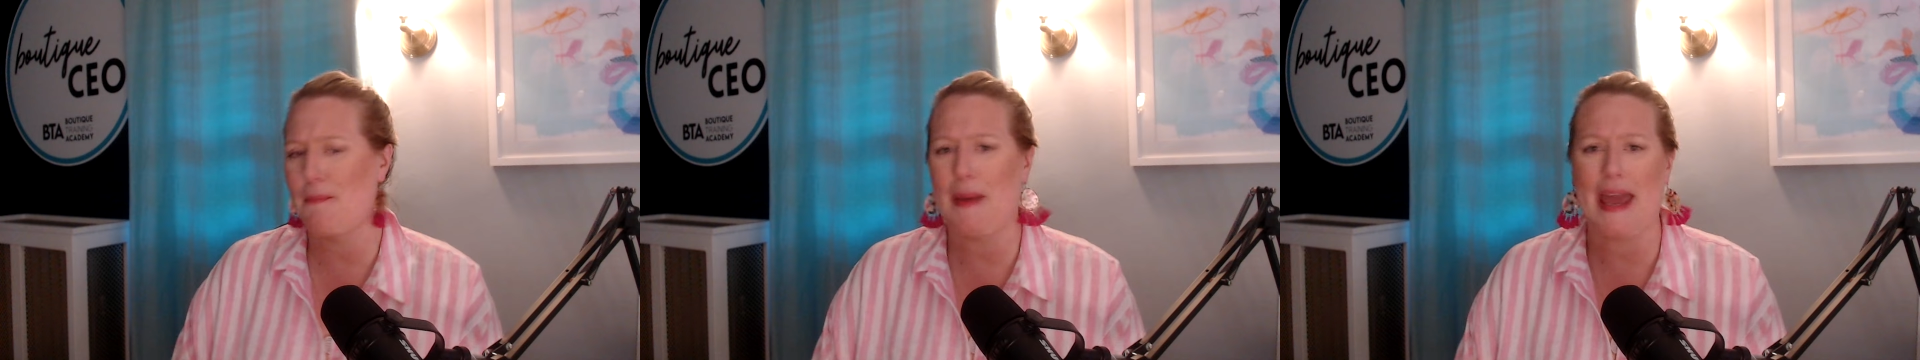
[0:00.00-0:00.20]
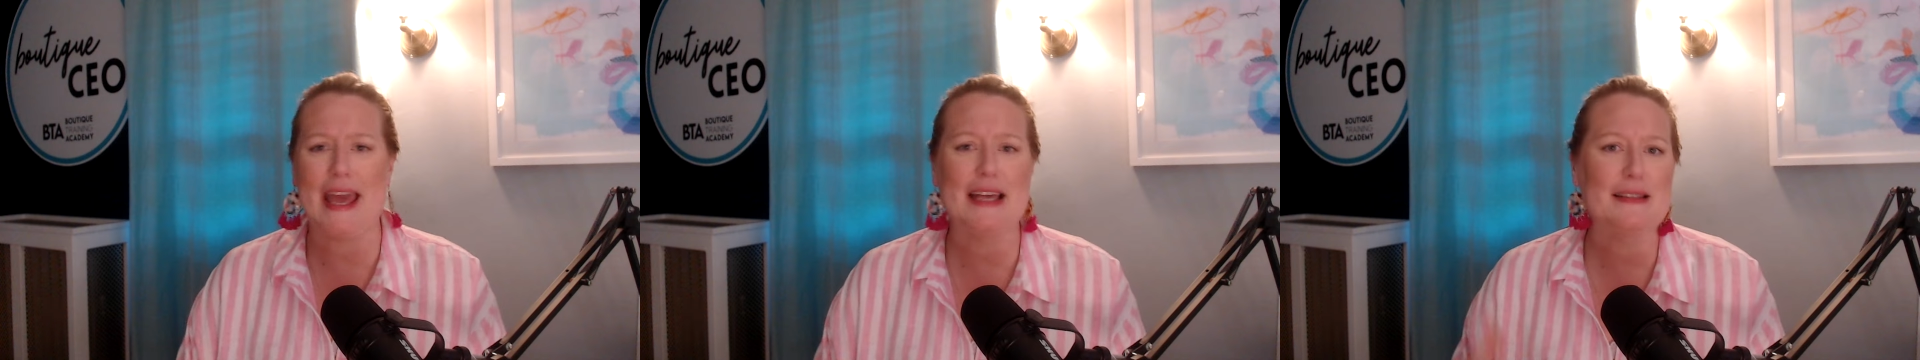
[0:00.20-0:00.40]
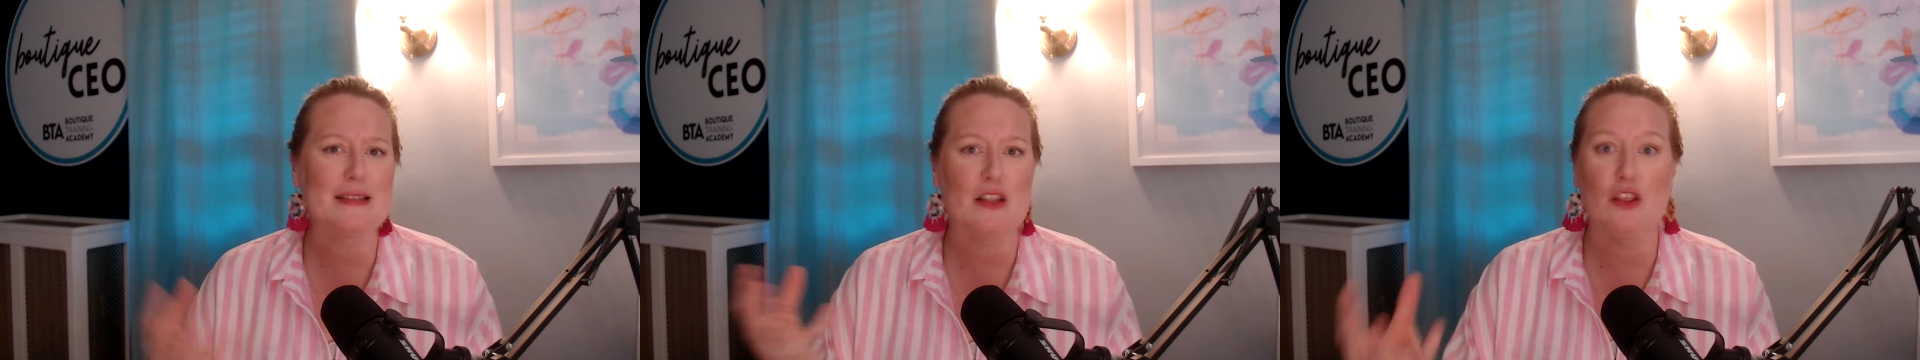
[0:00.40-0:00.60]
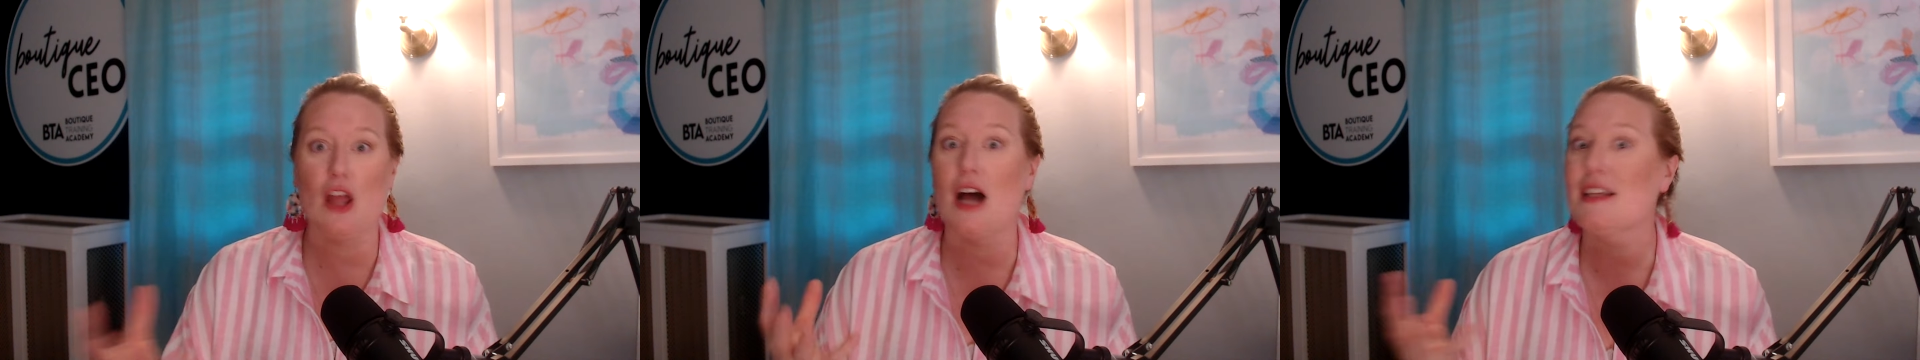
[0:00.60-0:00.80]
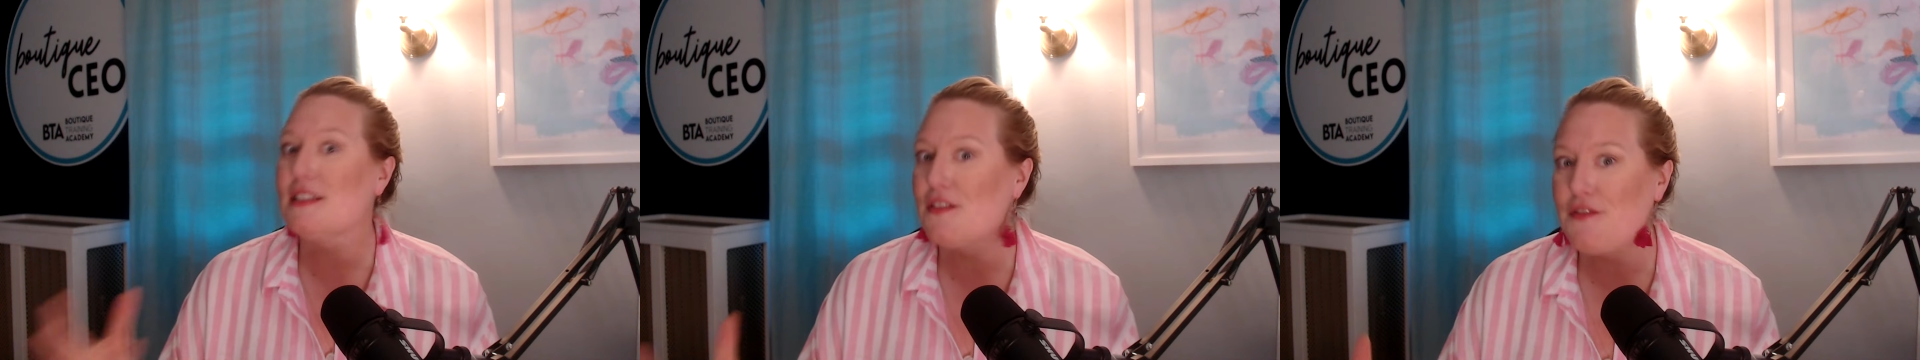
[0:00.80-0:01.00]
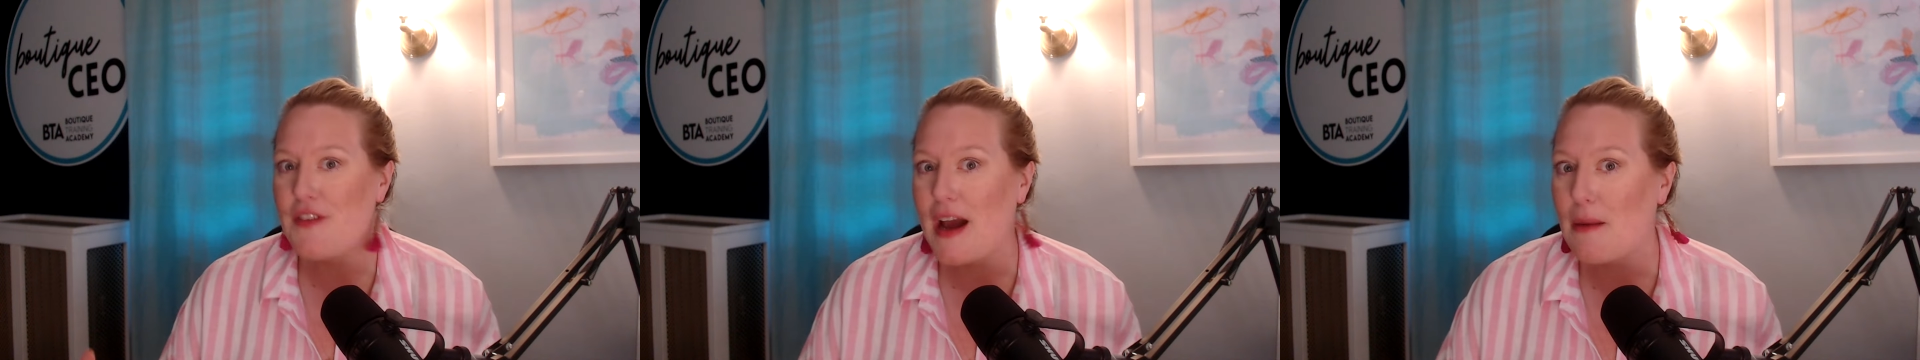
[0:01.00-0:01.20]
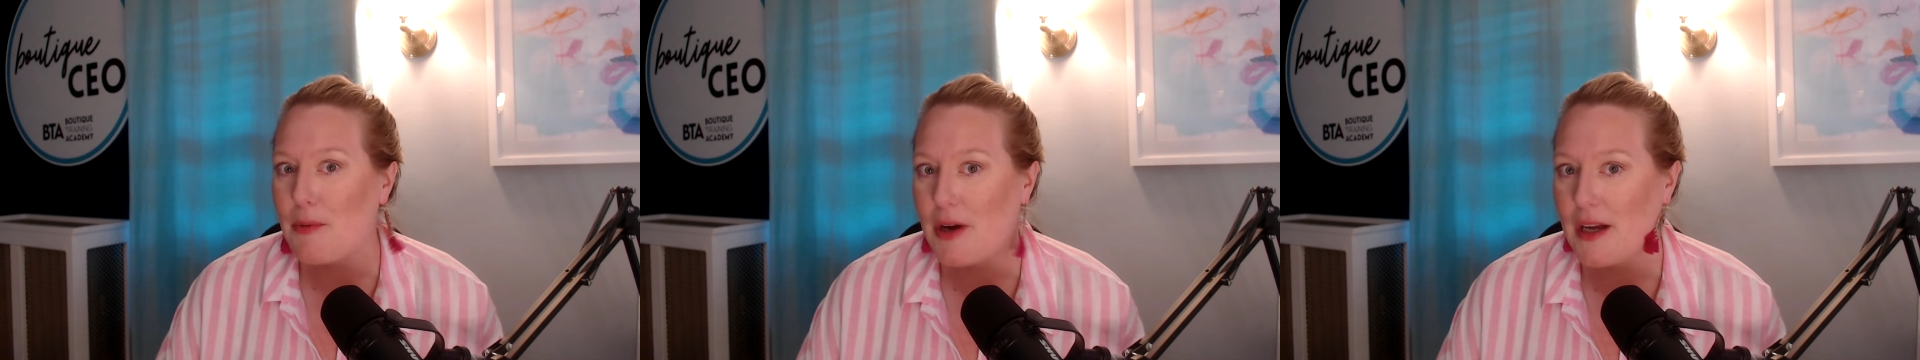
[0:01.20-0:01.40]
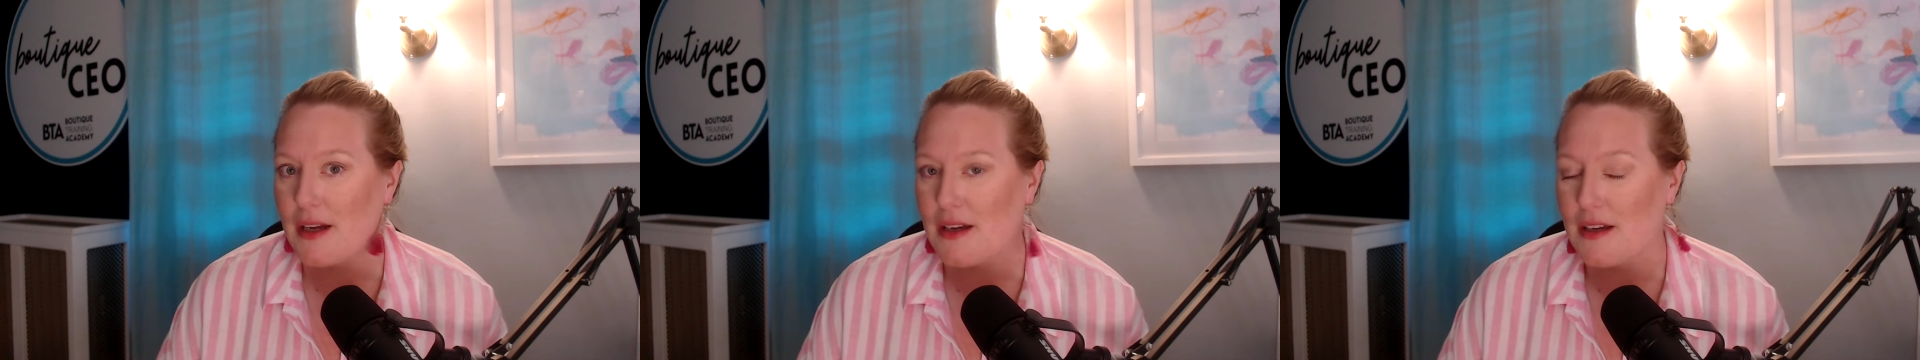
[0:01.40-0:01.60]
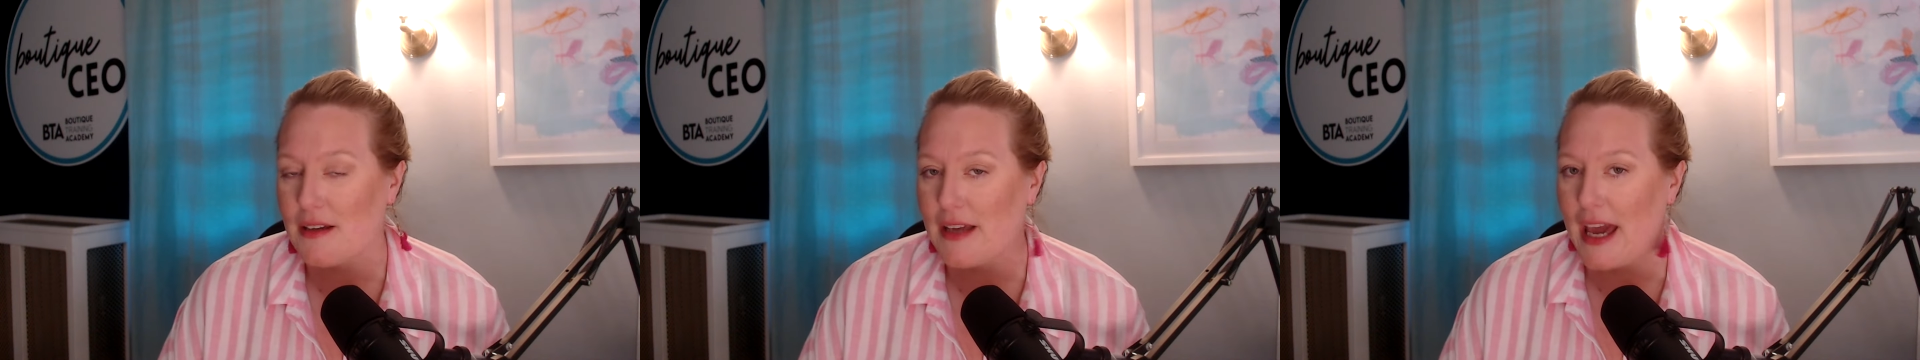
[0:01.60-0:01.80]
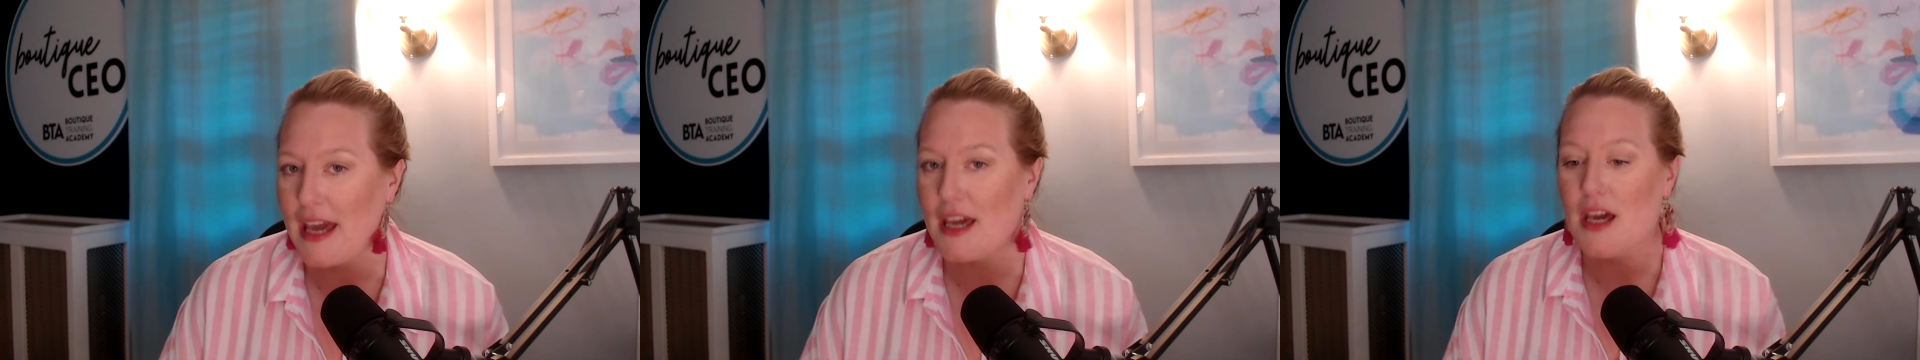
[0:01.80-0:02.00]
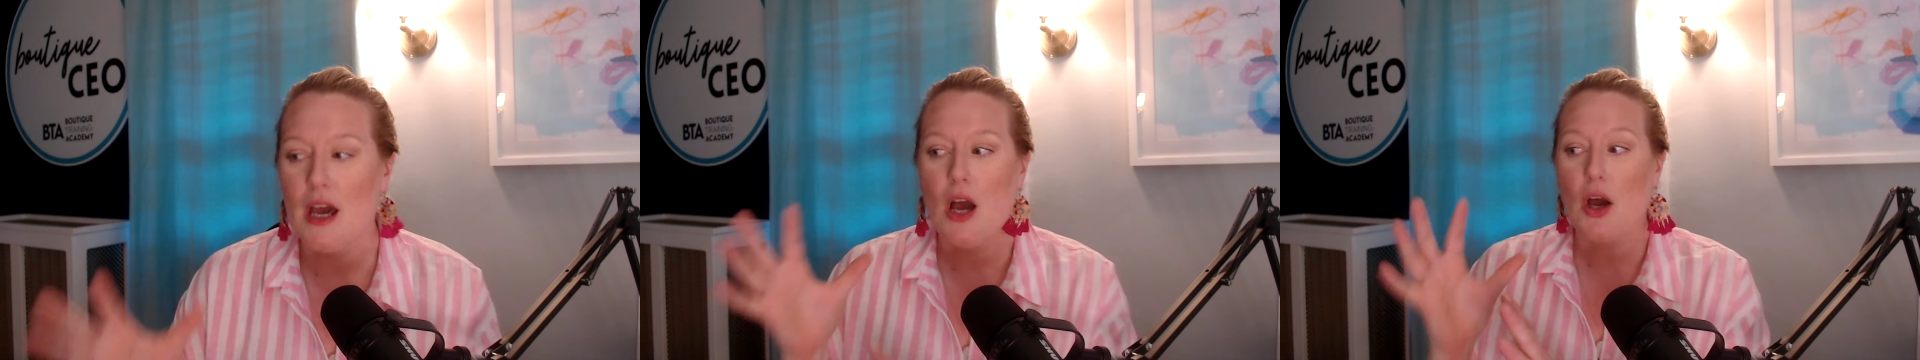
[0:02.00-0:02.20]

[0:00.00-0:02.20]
pants and lots of fabric, okay?